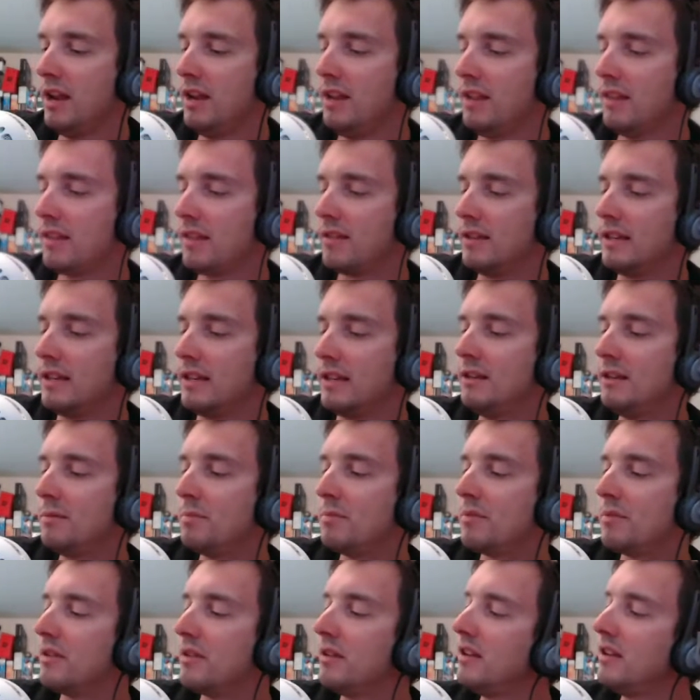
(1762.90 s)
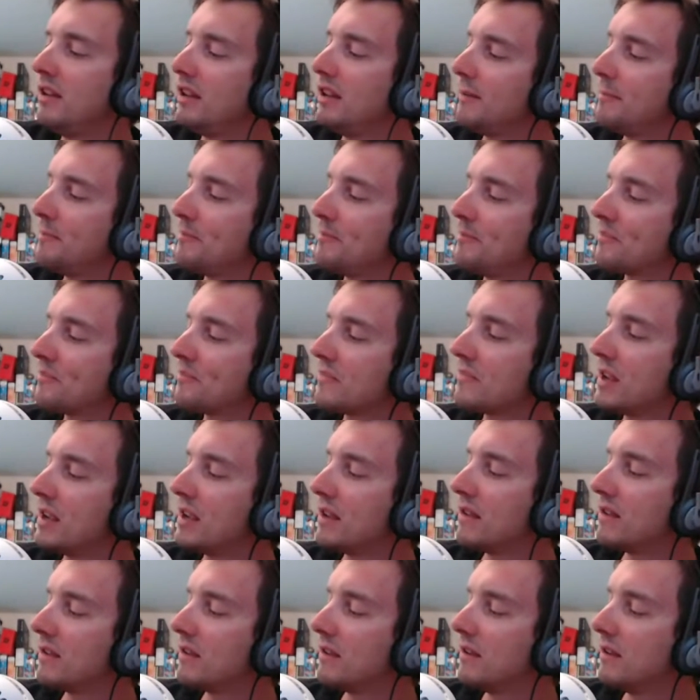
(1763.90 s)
It is neat, but it's